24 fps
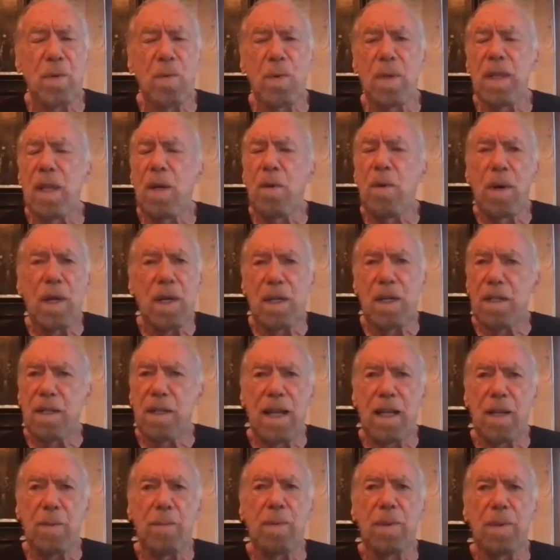When they want to
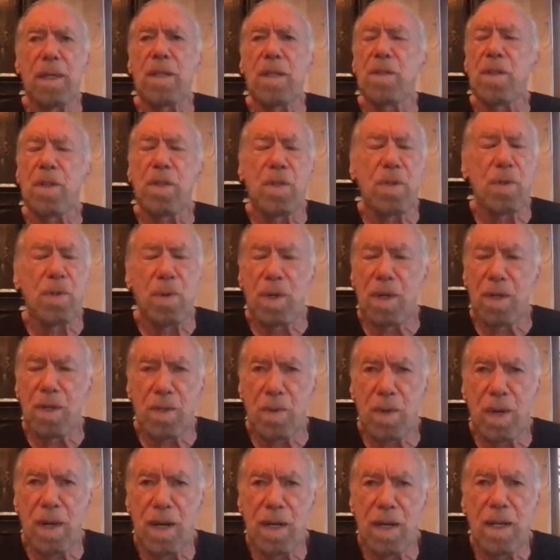take it, please, it's yours,
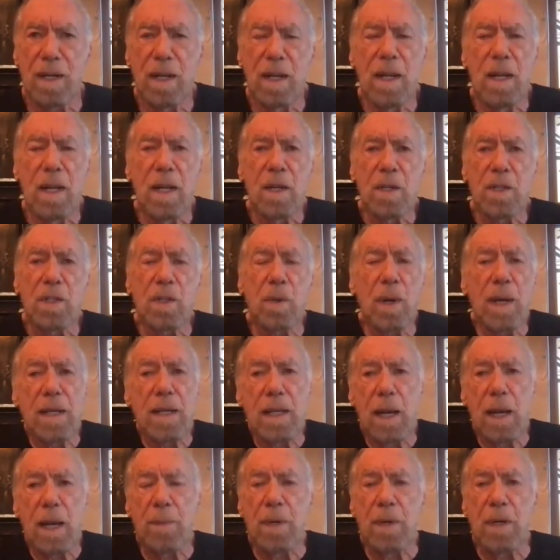right? So I
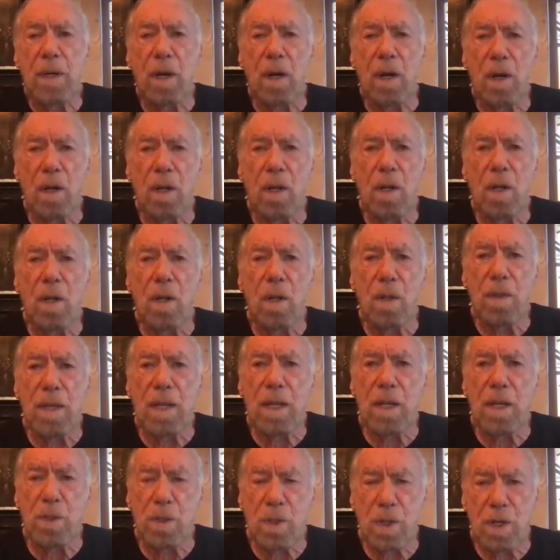kept it all
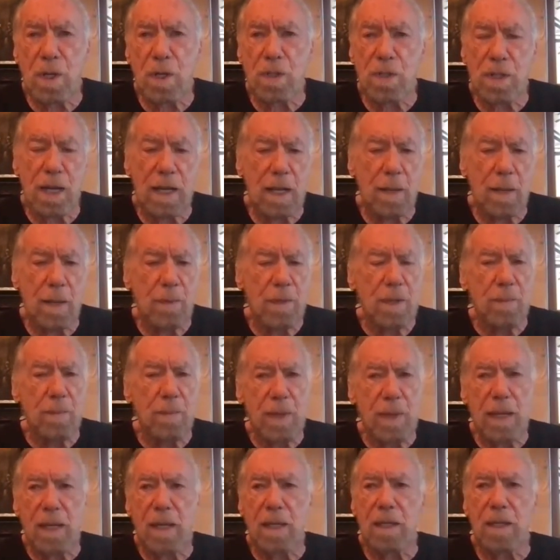these years. I kept it in
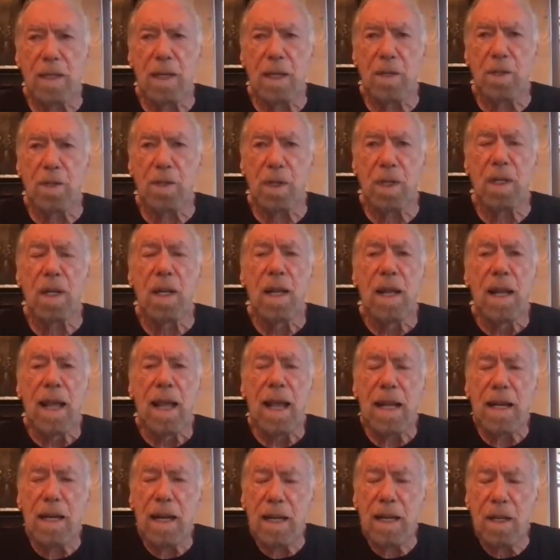mint condition,
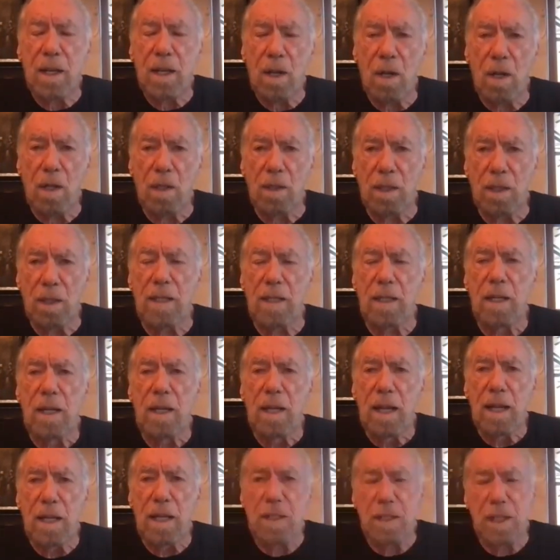and I called it,
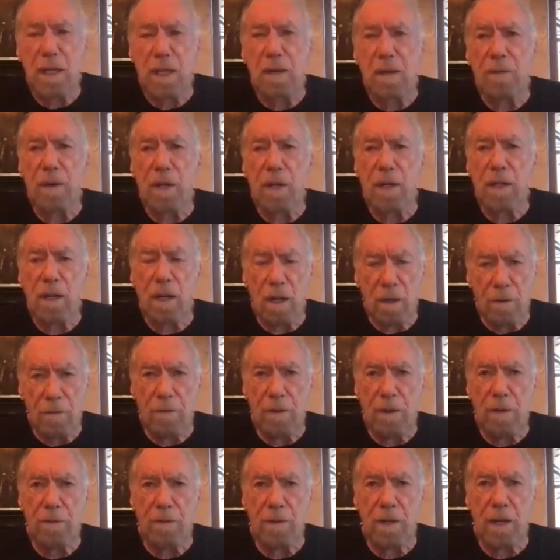instead of a car
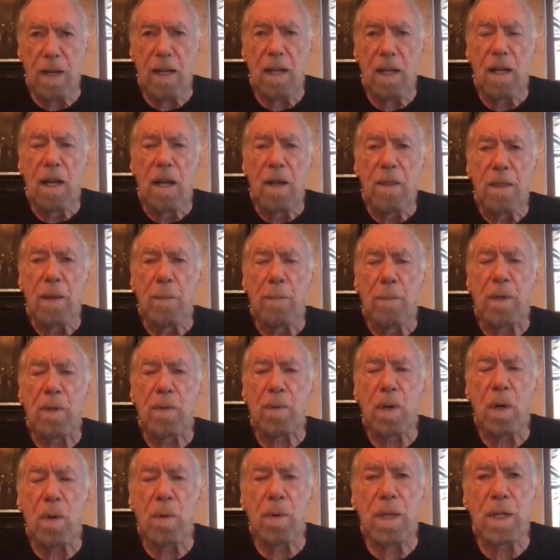50, the
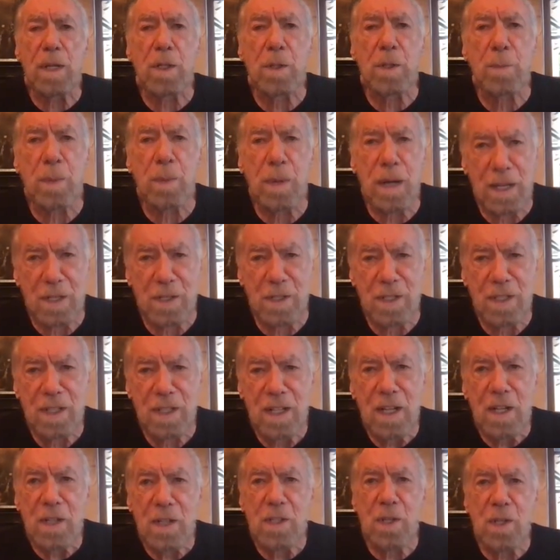Patron Express.
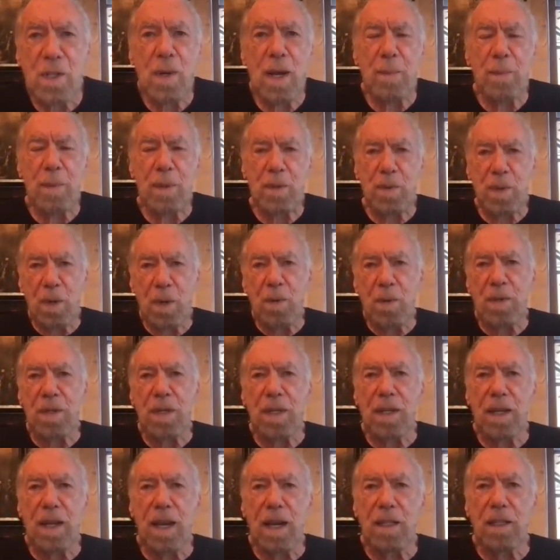So at Patron
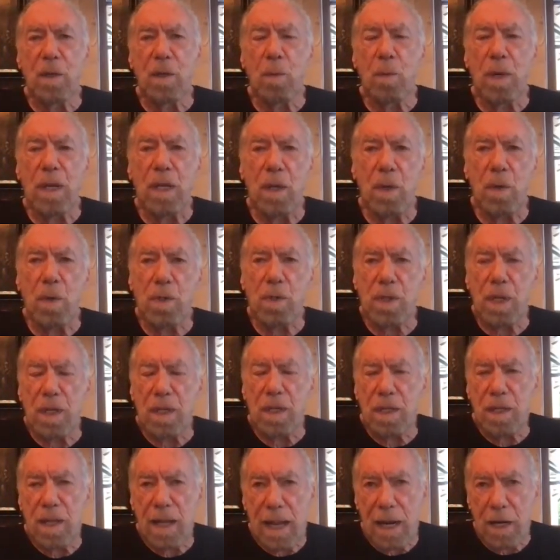Tequila, we used it
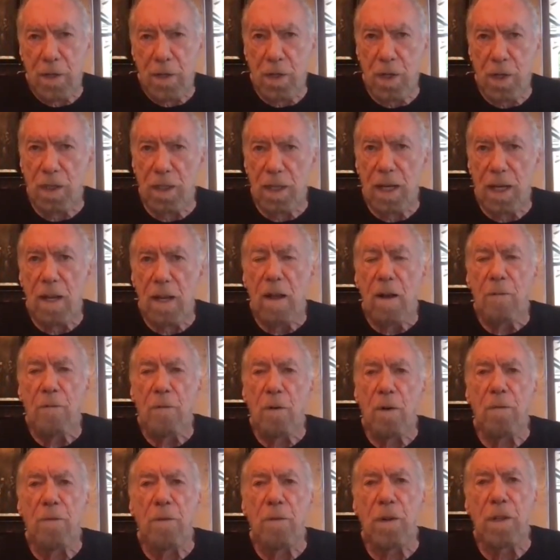nationally
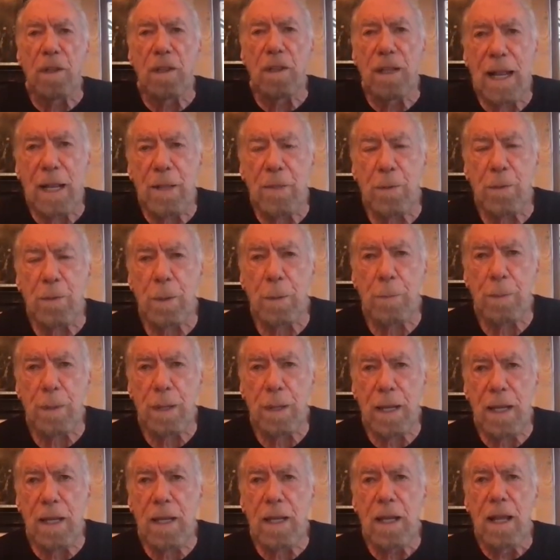for
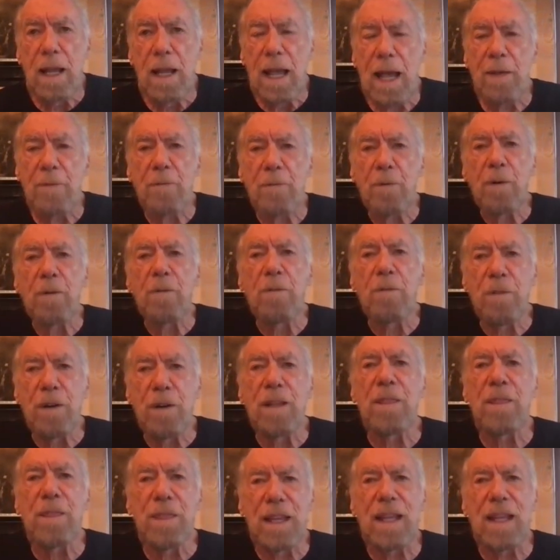philanthropy and for
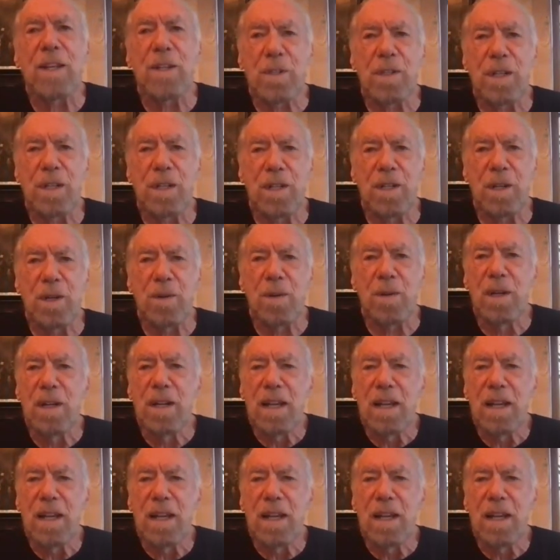fun things to do.